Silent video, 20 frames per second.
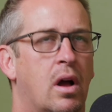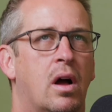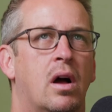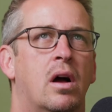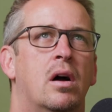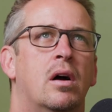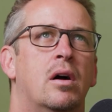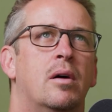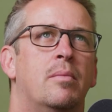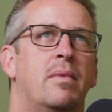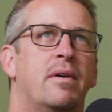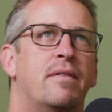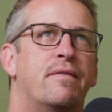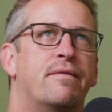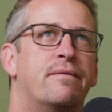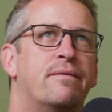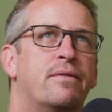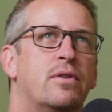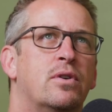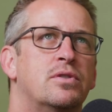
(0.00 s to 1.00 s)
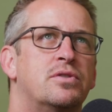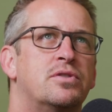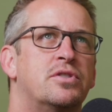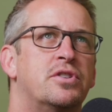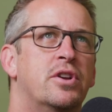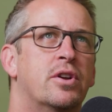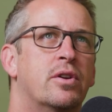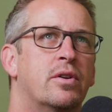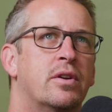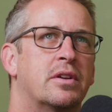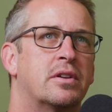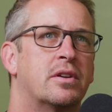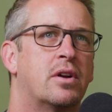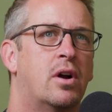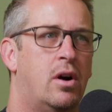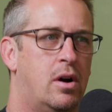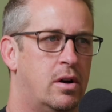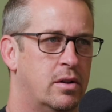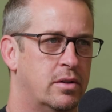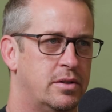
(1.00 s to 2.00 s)
My first year in
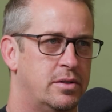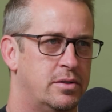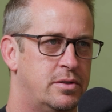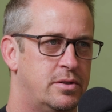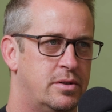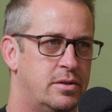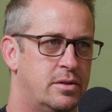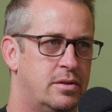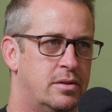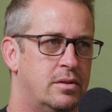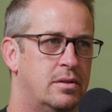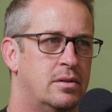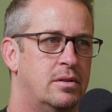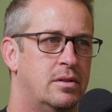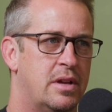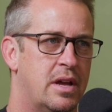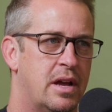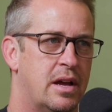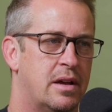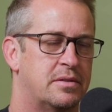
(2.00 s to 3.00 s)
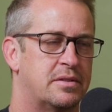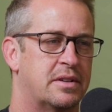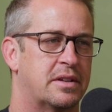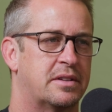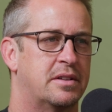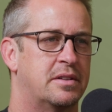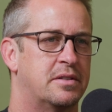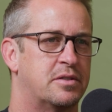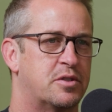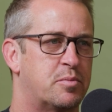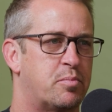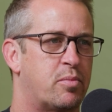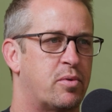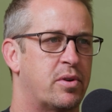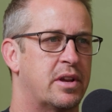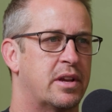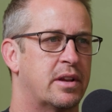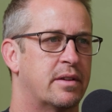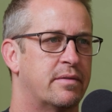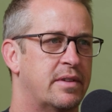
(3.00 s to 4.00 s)
college. Okay. Yeah, it was like the
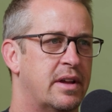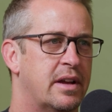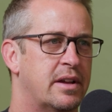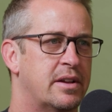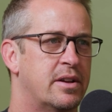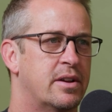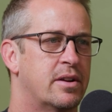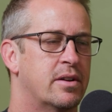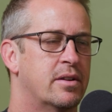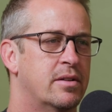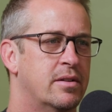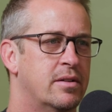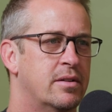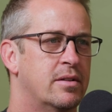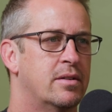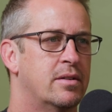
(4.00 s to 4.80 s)
spring of that year.